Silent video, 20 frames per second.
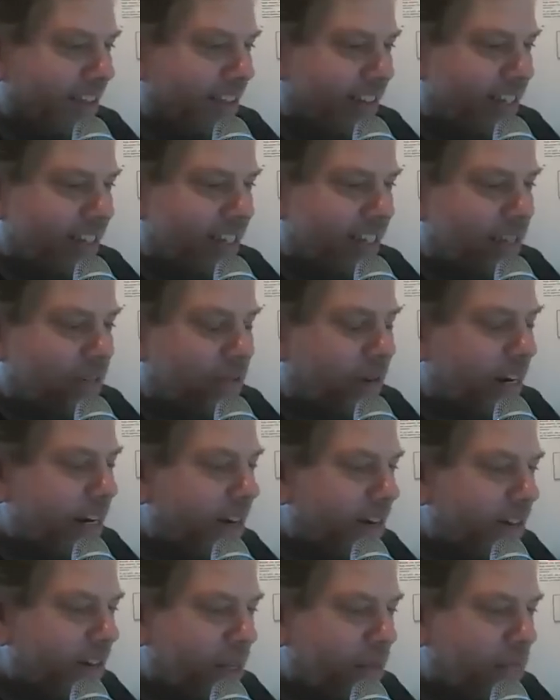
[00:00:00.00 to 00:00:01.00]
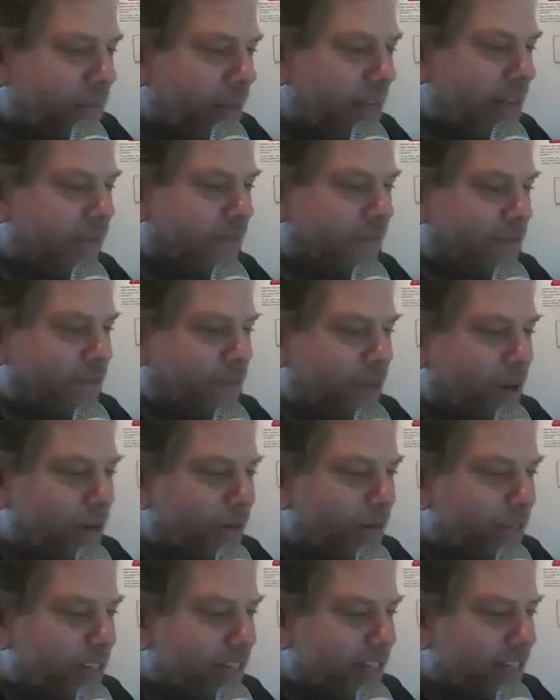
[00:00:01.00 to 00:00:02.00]
It says right here in the complaint form you're over
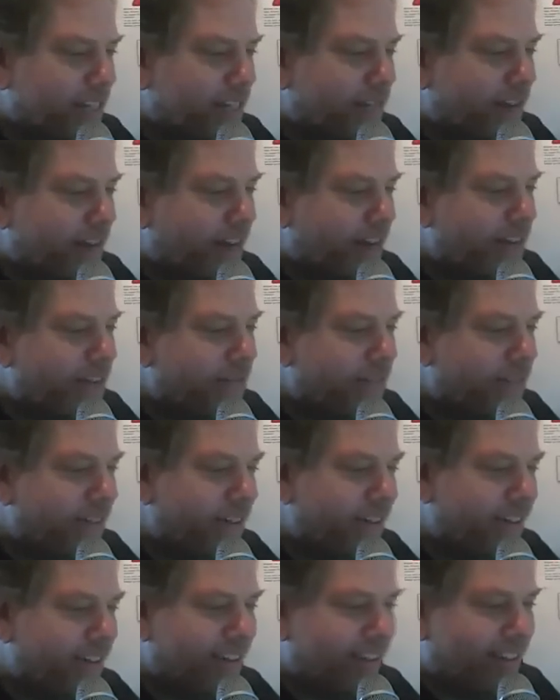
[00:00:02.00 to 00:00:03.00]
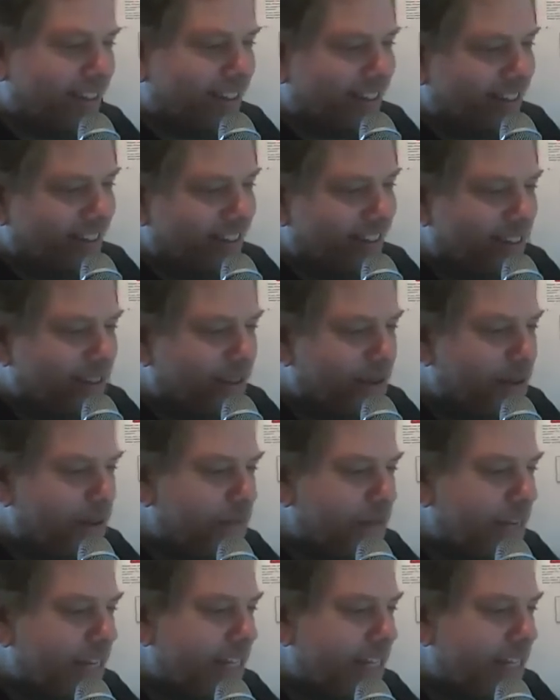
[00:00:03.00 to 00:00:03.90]
65. So I'm not. It's